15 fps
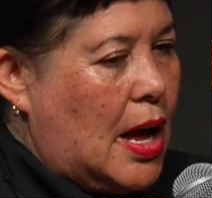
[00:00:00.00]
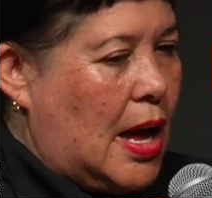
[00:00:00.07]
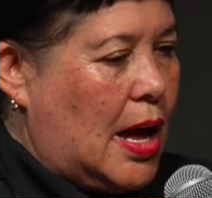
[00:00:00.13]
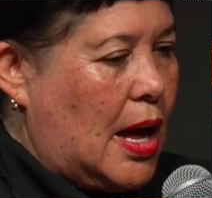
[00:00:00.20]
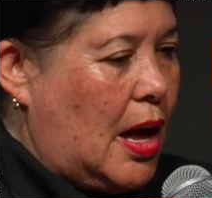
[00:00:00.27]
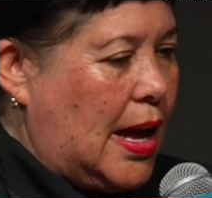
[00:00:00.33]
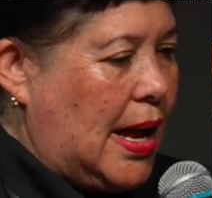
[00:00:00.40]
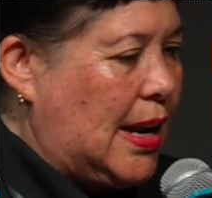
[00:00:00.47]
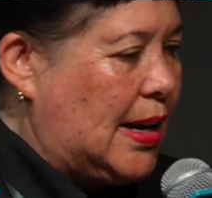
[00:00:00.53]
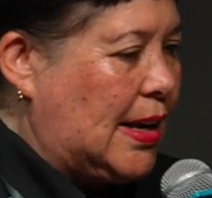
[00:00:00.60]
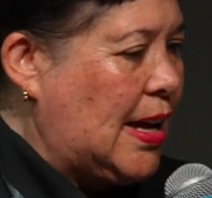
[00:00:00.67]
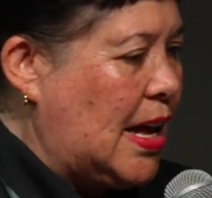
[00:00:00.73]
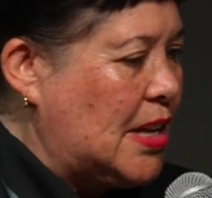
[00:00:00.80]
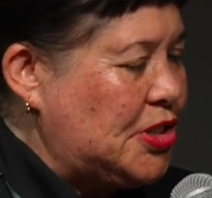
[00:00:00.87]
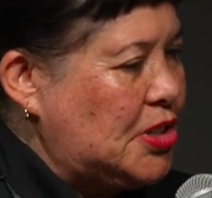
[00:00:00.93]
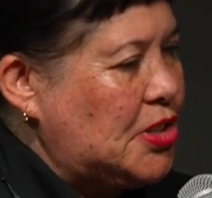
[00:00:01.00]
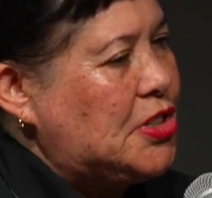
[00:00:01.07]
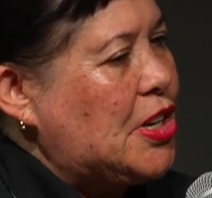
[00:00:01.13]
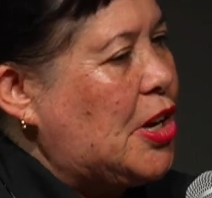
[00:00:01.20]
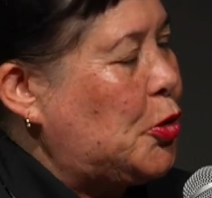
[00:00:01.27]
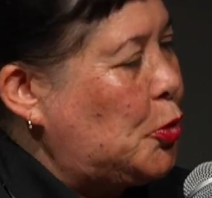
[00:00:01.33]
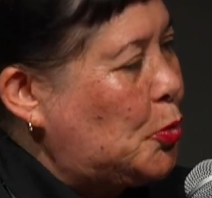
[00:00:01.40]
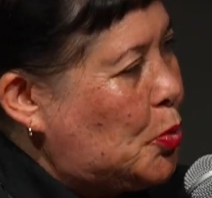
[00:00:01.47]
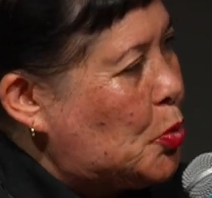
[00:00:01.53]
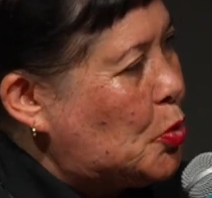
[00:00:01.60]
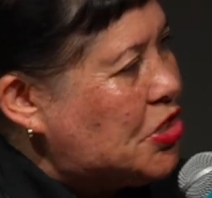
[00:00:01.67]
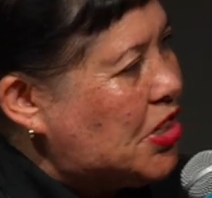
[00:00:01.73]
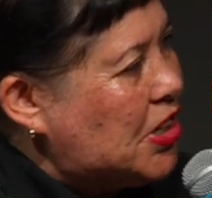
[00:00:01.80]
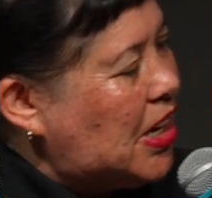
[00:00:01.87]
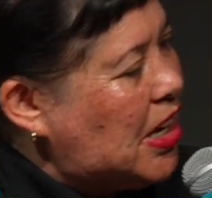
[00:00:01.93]
I had a cousin, Tahu
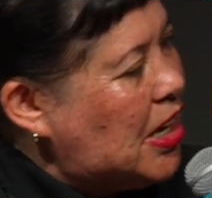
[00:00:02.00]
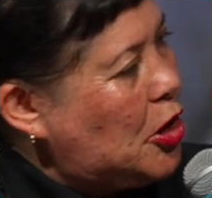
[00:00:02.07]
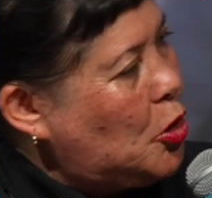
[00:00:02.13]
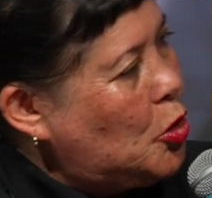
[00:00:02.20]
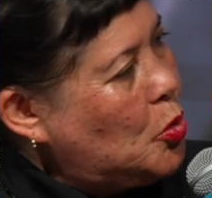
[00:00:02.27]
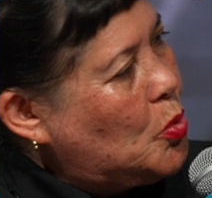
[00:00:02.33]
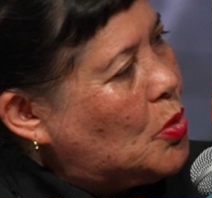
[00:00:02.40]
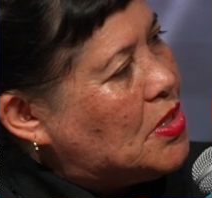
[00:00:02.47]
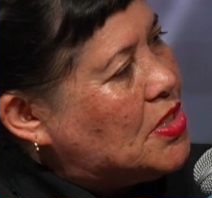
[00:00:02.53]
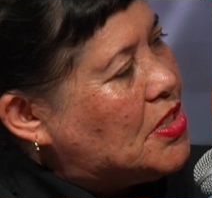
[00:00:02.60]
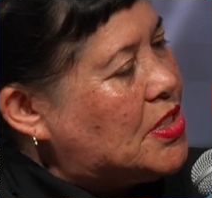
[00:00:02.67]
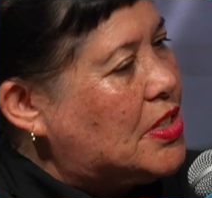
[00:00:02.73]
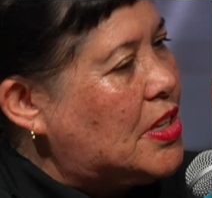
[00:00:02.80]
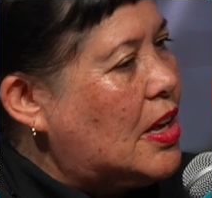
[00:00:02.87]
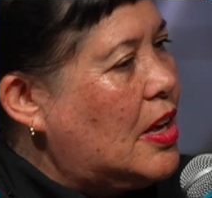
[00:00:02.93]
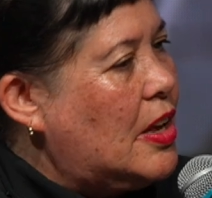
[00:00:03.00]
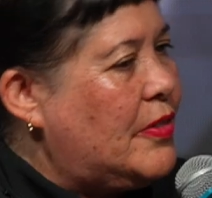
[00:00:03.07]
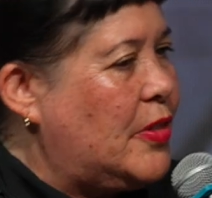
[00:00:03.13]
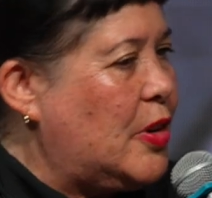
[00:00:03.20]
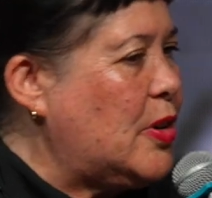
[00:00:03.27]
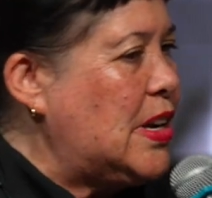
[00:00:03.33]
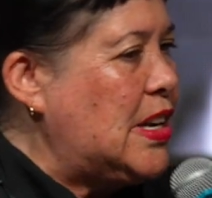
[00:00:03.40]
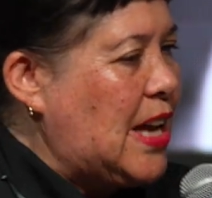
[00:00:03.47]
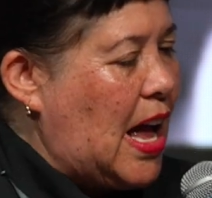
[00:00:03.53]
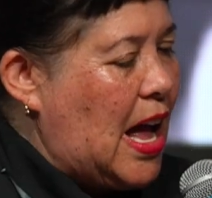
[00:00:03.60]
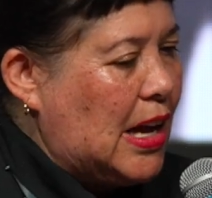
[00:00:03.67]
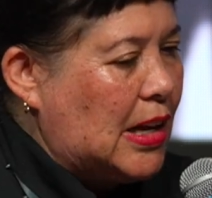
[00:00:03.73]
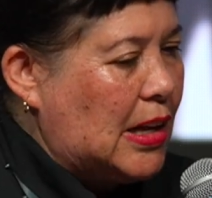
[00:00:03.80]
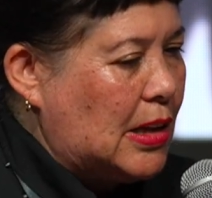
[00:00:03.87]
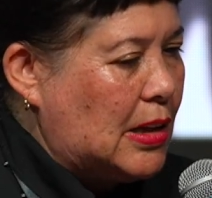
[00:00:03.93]
Pōtaki, who was very
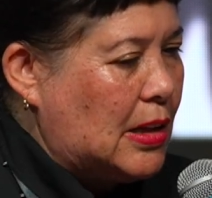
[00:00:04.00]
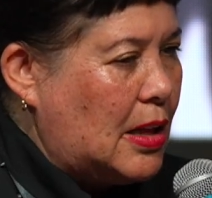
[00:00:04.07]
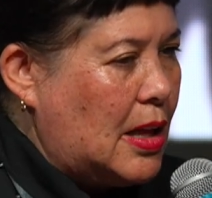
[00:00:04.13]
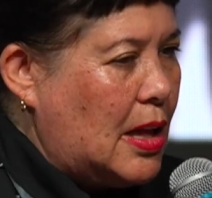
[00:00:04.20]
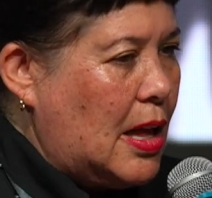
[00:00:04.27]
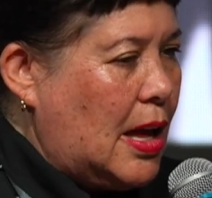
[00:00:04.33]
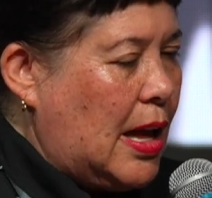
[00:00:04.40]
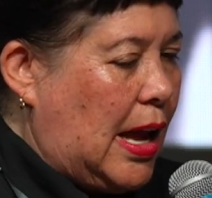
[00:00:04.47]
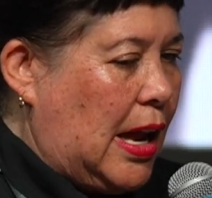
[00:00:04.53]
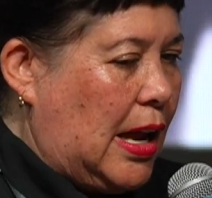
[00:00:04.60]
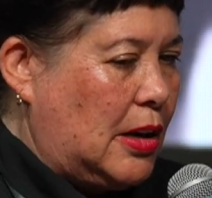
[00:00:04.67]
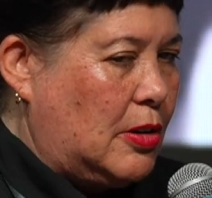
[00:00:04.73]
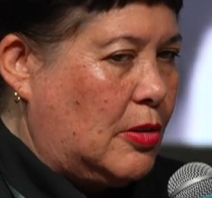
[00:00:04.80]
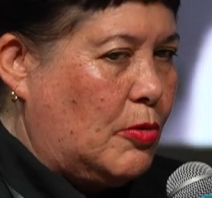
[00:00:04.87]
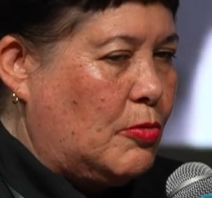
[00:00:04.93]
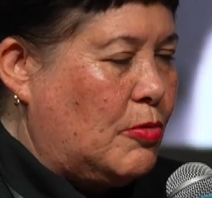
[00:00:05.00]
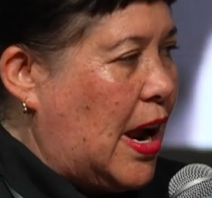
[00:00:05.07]
young and